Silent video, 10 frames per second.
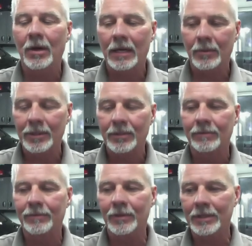in and we do a
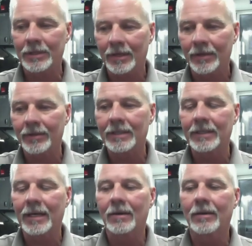full interior
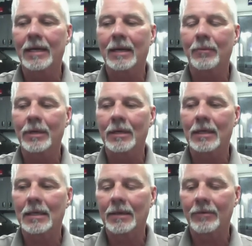detail, and then we
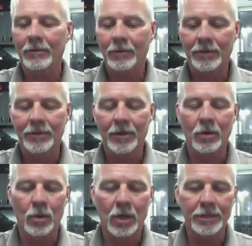give it a real
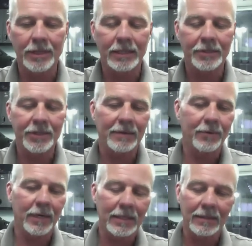thorough washing and check
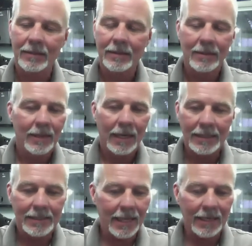for any
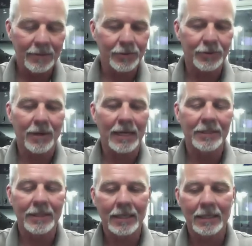stains or
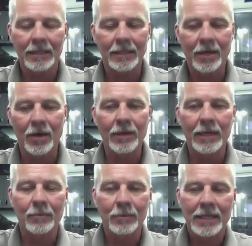scratching in the
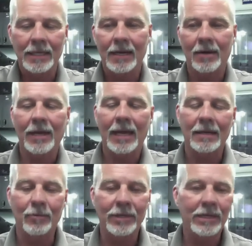coating, and we take care of
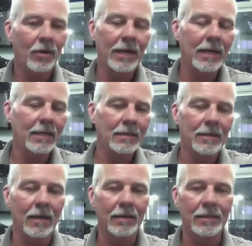that and recoat any
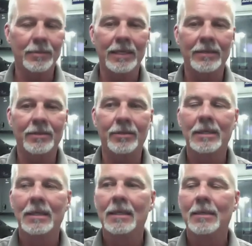areas we need to.
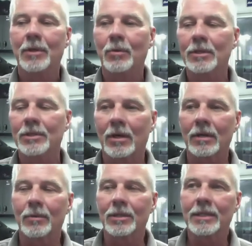But
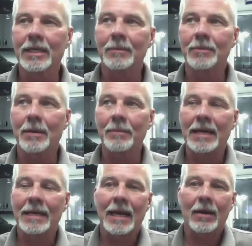we're seeing them come
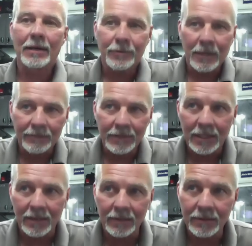back now after I've
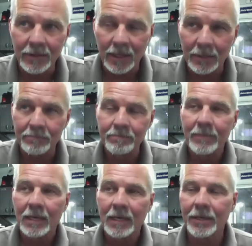done them
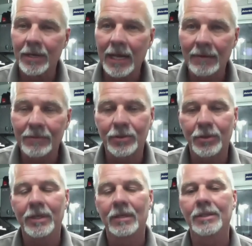a year and a half to
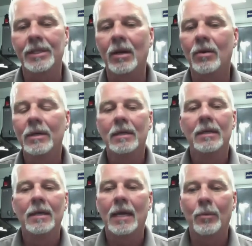2 years ago.
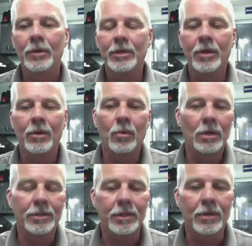And when you go to
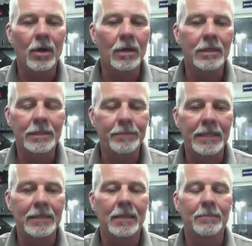wash the car, it just
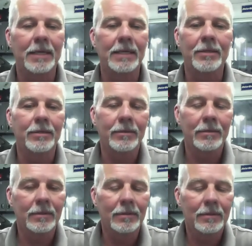speeds up like you
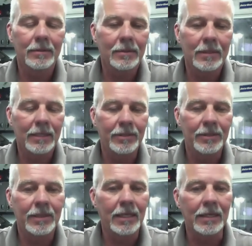
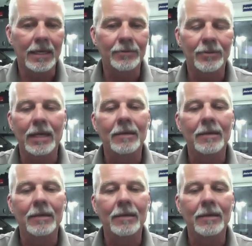just did it yesterday.